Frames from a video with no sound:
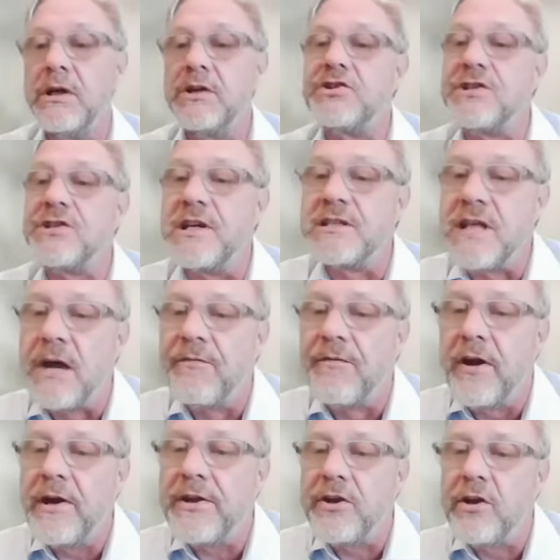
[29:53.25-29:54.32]
And she says, I'm
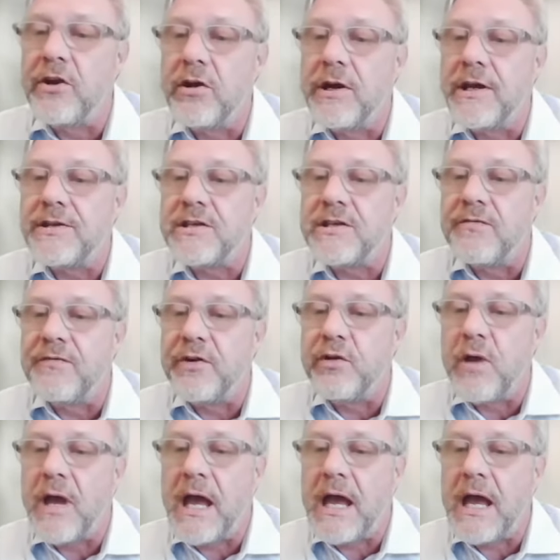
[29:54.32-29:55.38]
very curious if
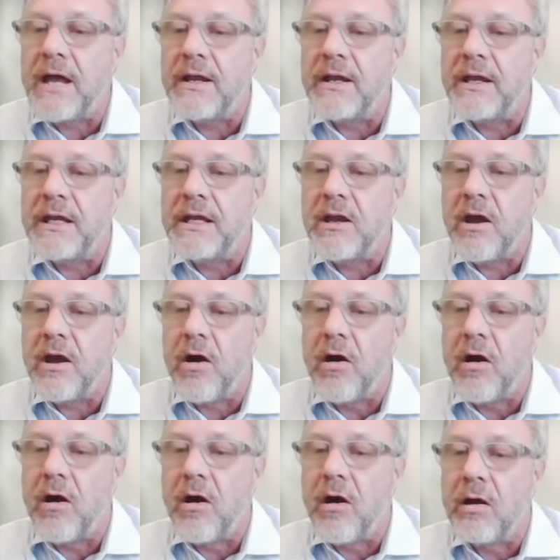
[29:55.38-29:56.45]
you had
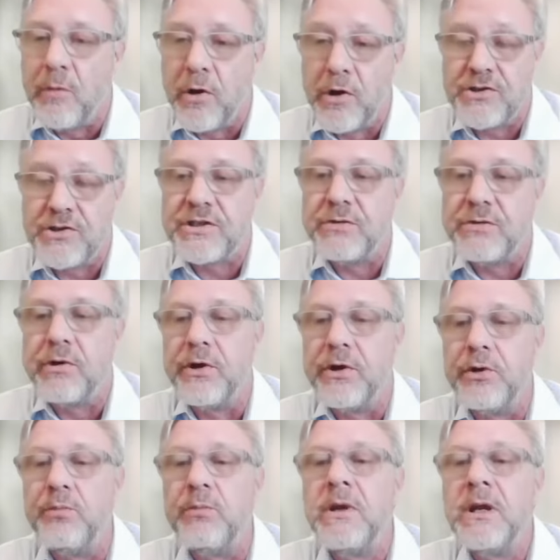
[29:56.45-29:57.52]
ER, emergency
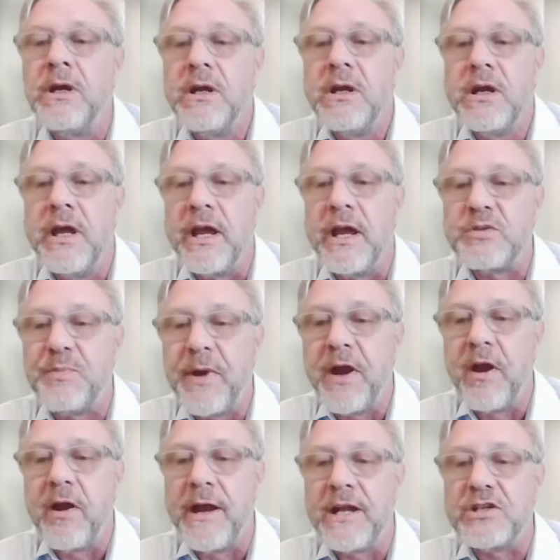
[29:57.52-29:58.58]
room,
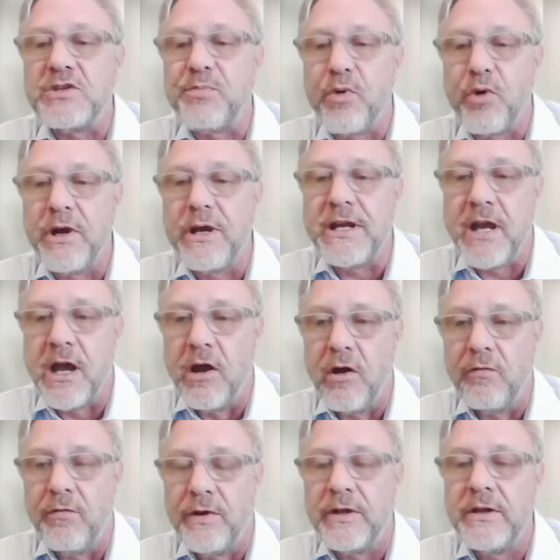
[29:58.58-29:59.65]
experience
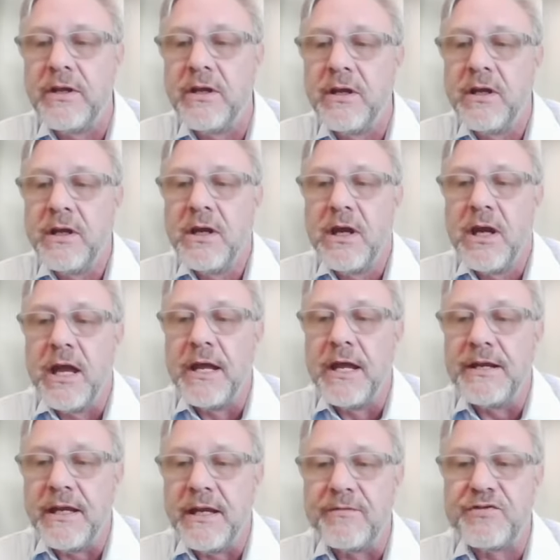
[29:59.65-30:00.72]
pre-COVID,
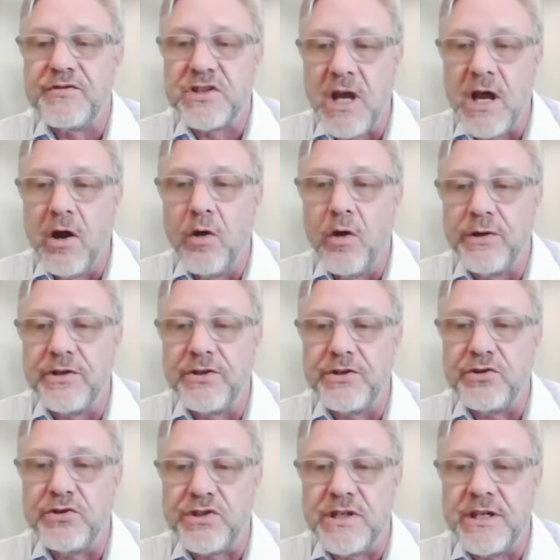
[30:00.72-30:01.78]
and if so, did
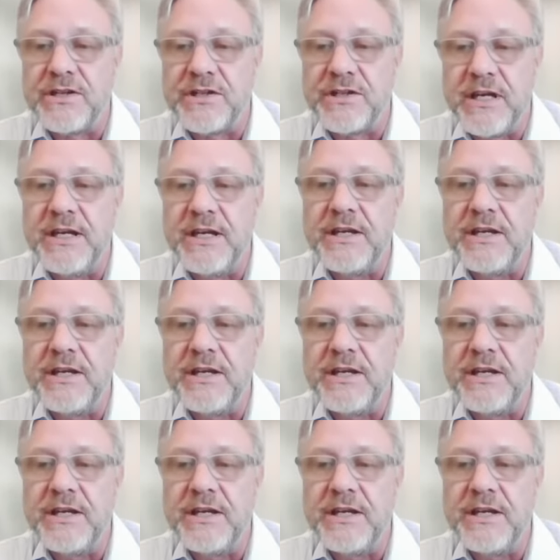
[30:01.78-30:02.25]
you sense